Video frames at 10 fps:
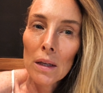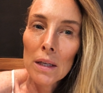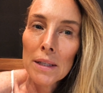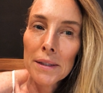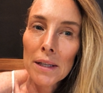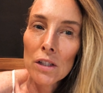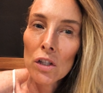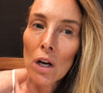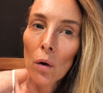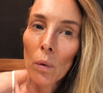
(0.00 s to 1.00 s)
he says, you
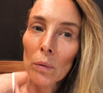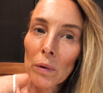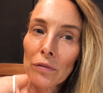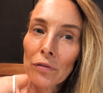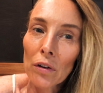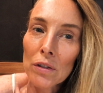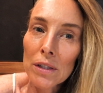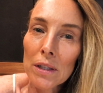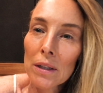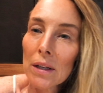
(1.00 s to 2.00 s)
know, when we
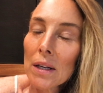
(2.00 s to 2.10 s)
first